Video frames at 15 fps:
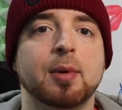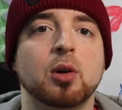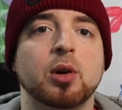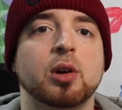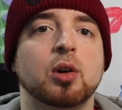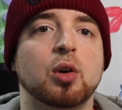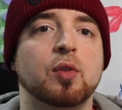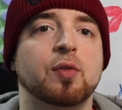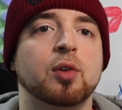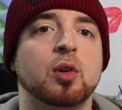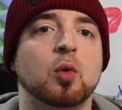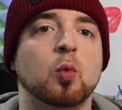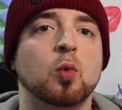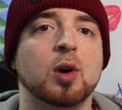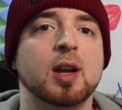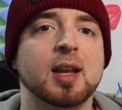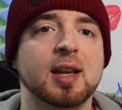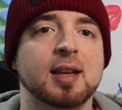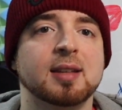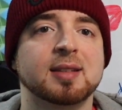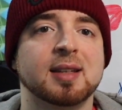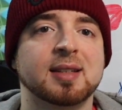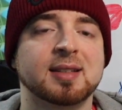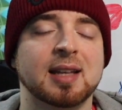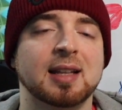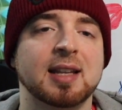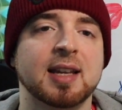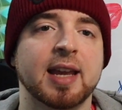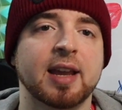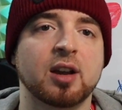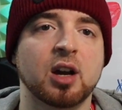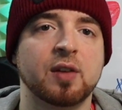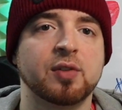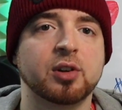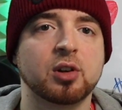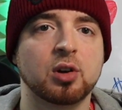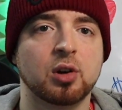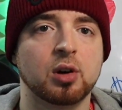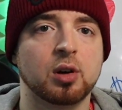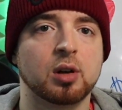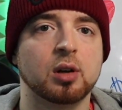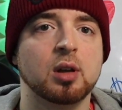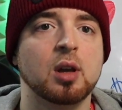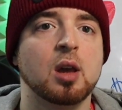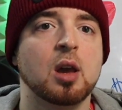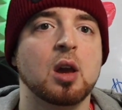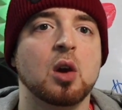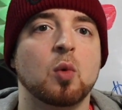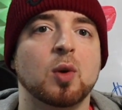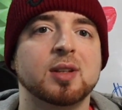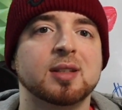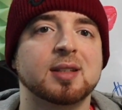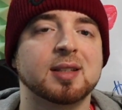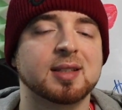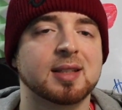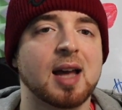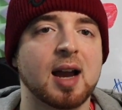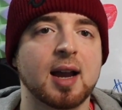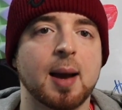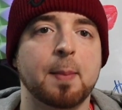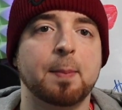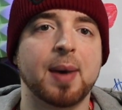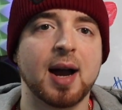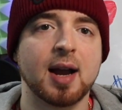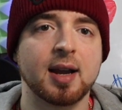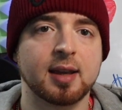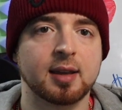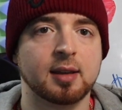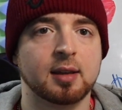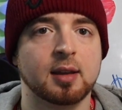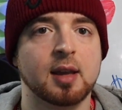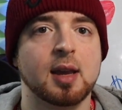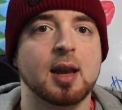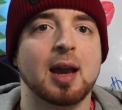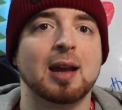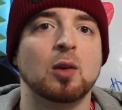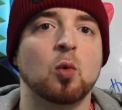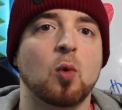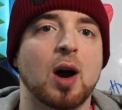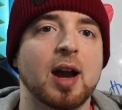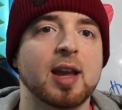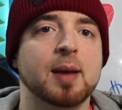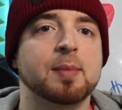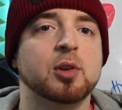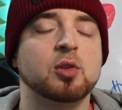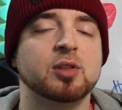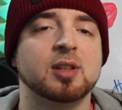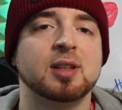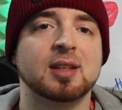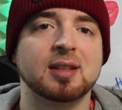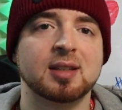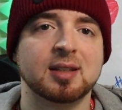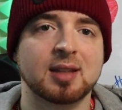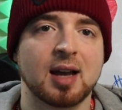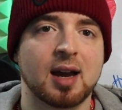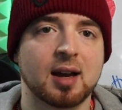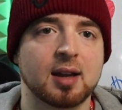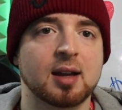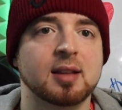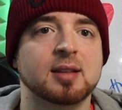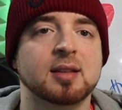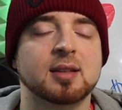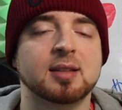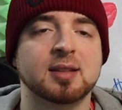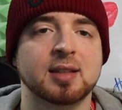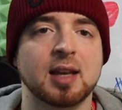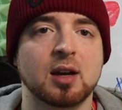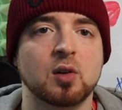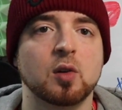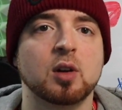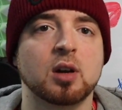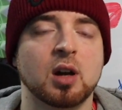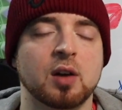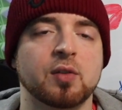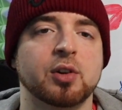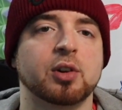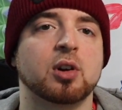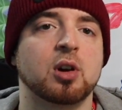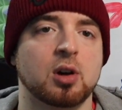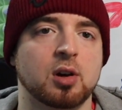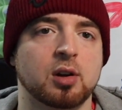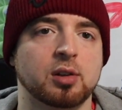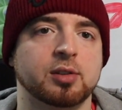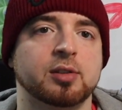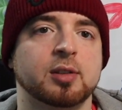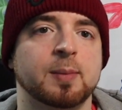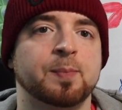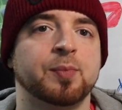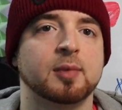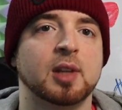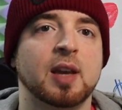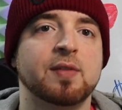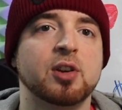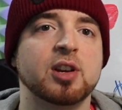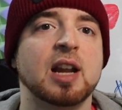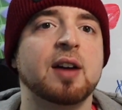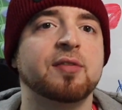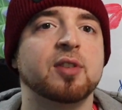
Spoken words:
going over what is selling a covered call, what's the stock I'm buying, and why I'm using this stock to sell covered calls. If you're not